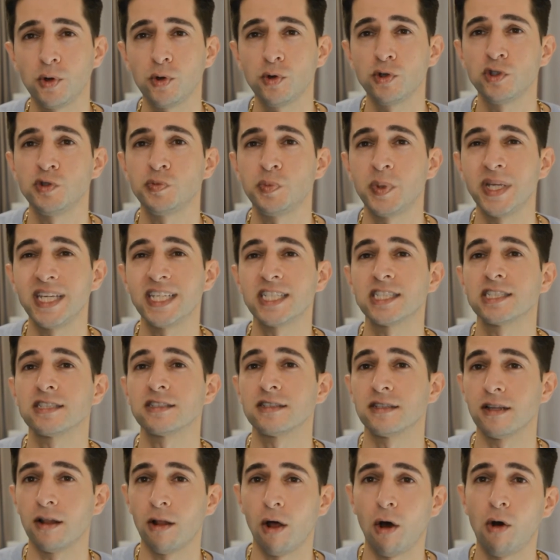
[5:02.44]
who speak
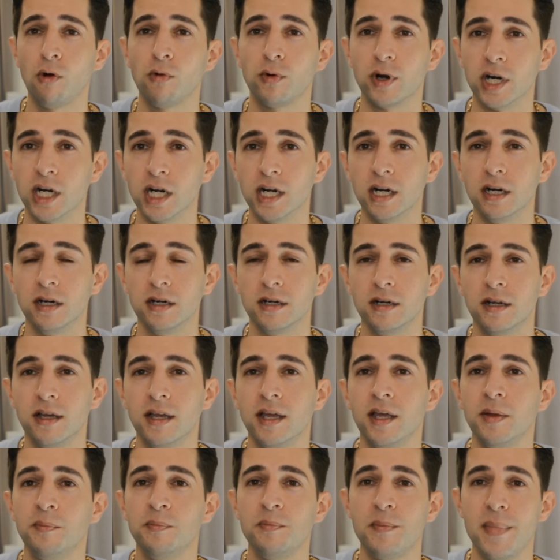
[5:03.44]
slower
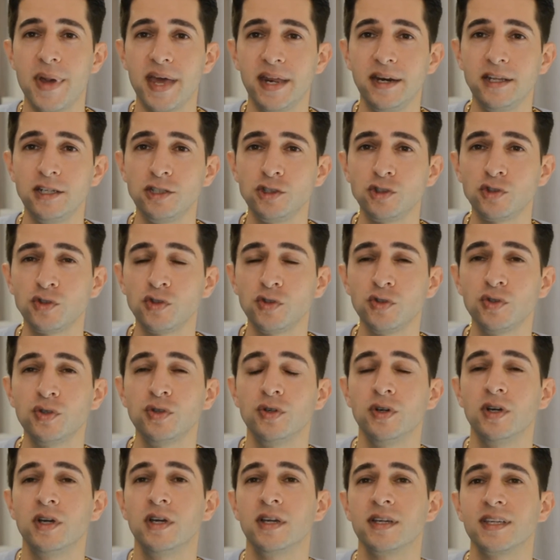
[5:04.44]
manage
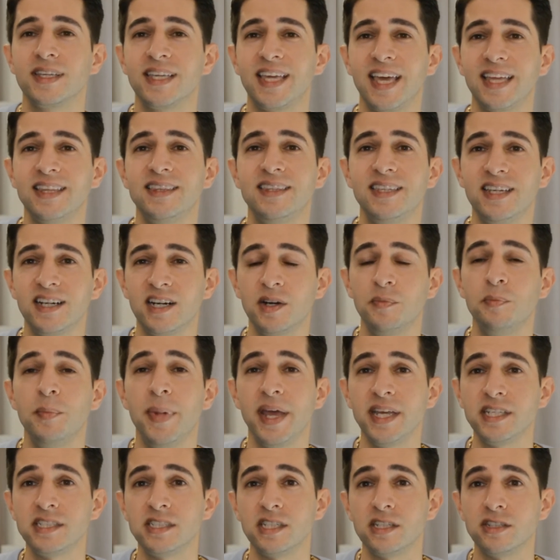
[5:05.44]
to get their
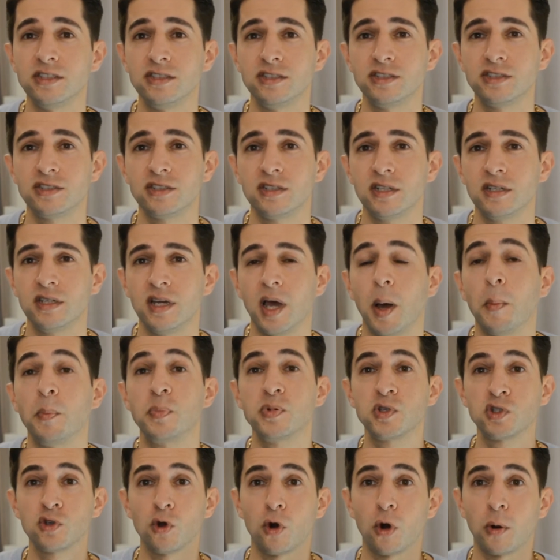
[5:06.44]
message
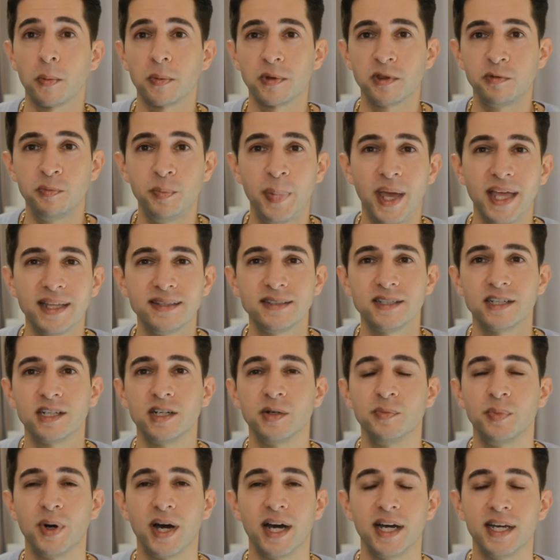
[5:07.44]
absorbed better
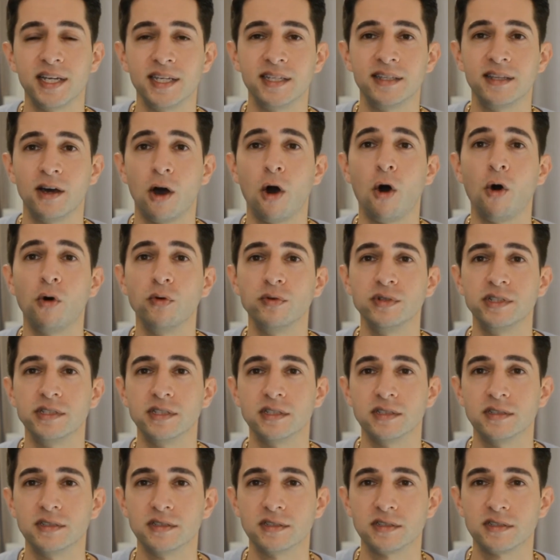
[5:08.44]
by the
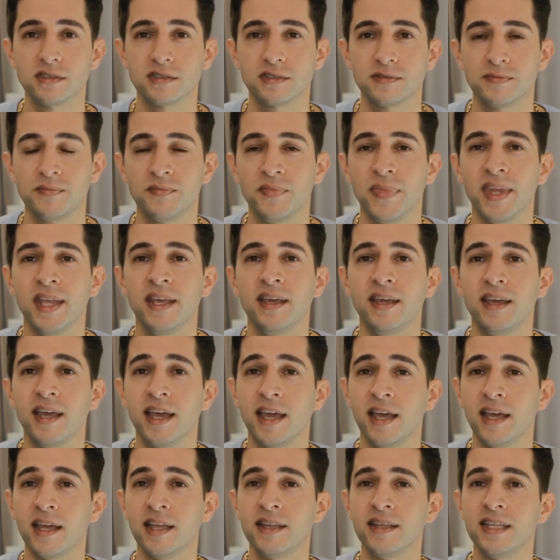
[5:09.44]
audience.
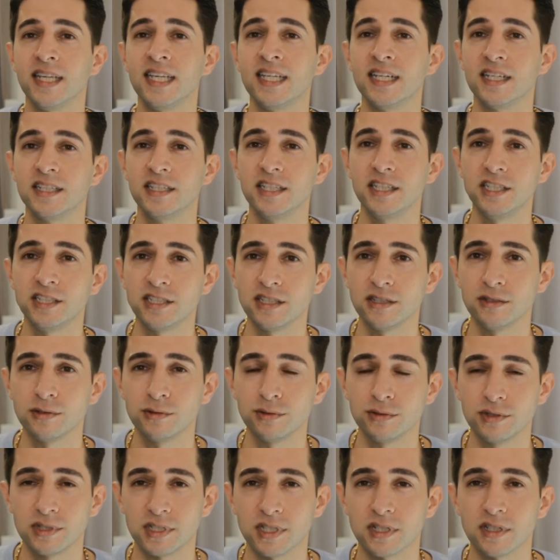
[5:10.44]
And in addition
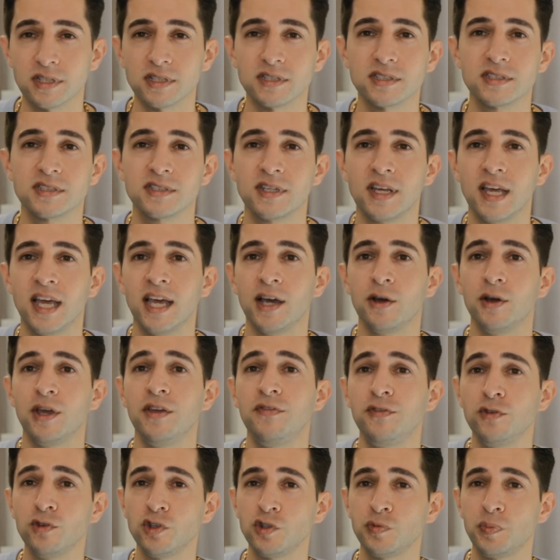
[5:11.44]
to this,
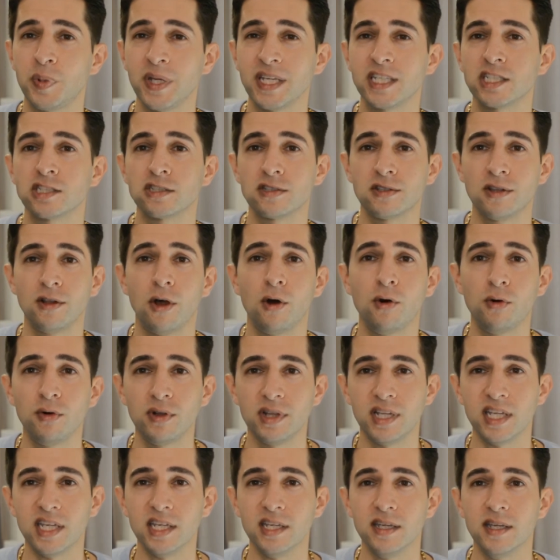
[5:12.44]
if you speak
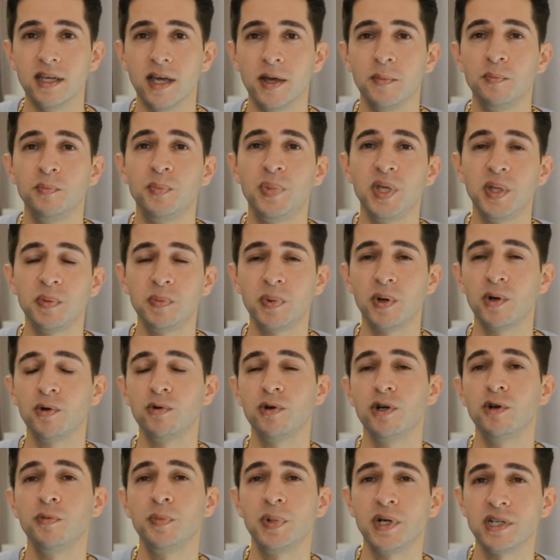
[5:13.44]
slowly, people
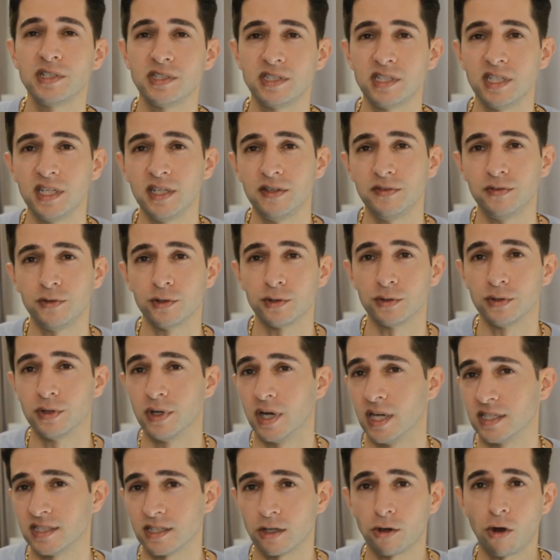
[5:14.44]
will perceive you
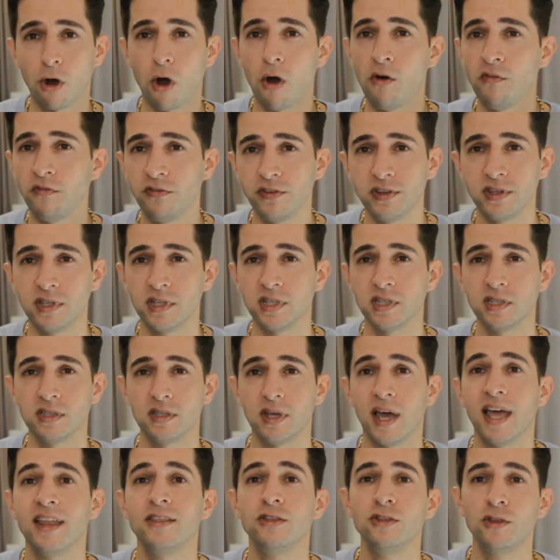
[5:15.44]
as a confident
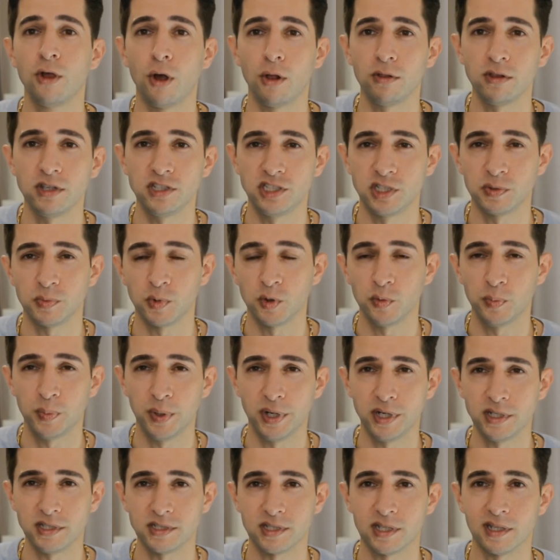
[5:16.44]
and knowledgeable
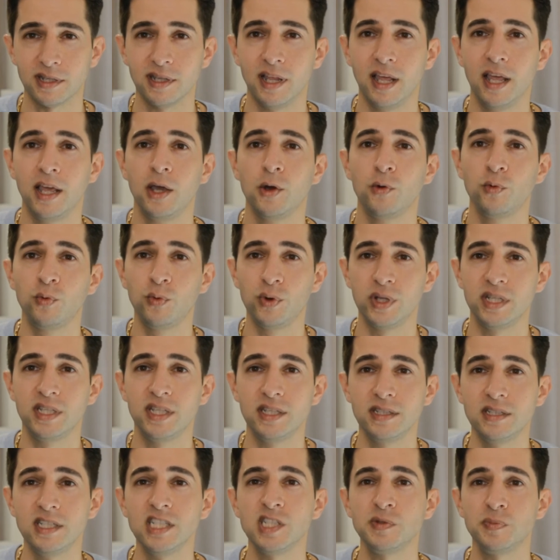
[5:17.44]
person
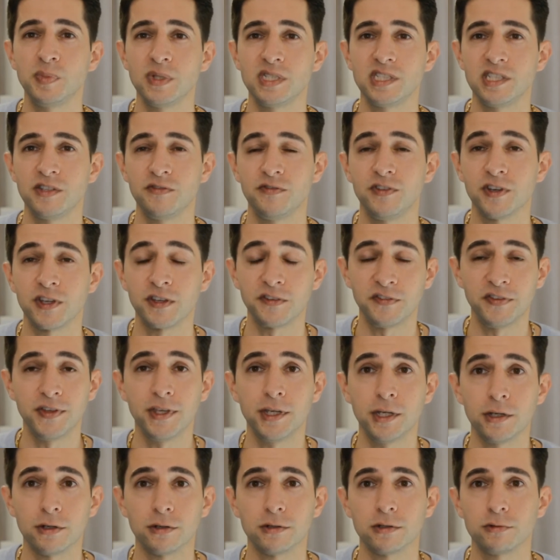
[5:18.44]
within the specific
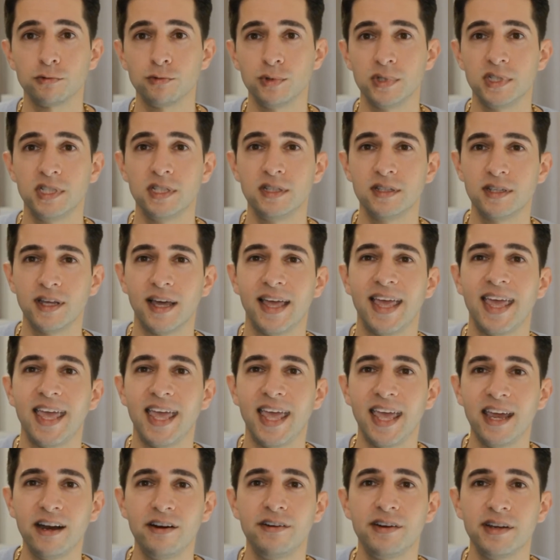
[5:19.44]
field, within the
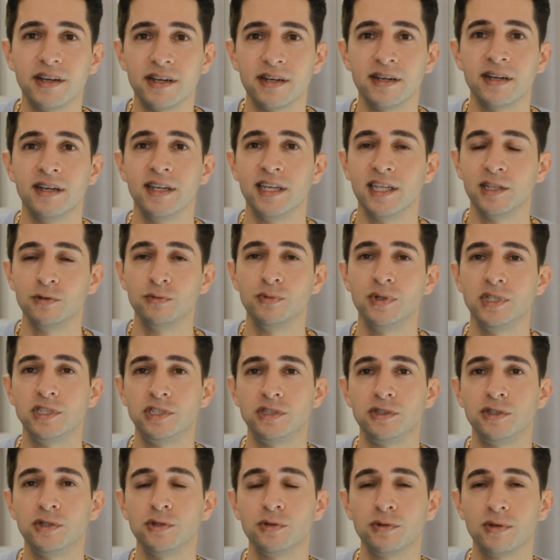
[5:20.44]
area in
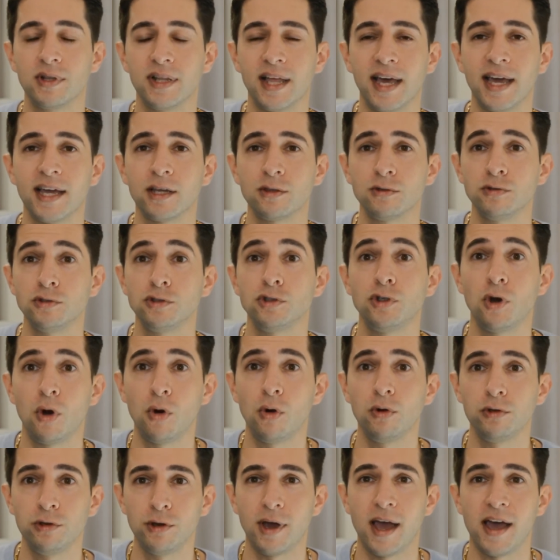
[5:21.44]
which you would like to
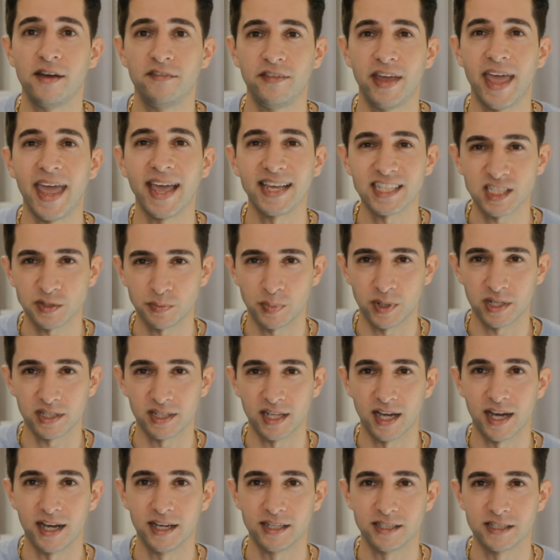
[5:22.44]
show you have
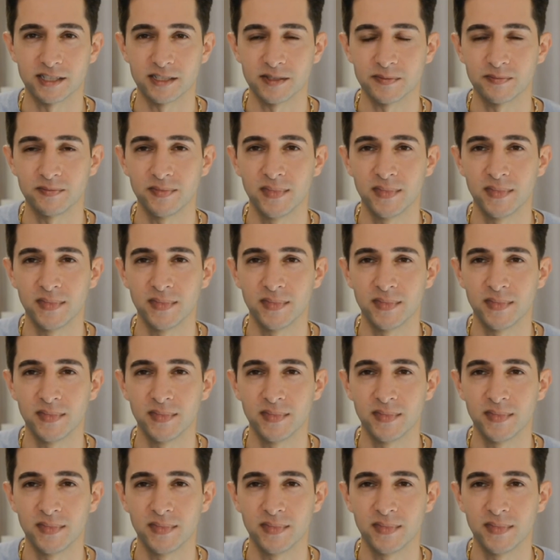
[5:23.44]
expertise.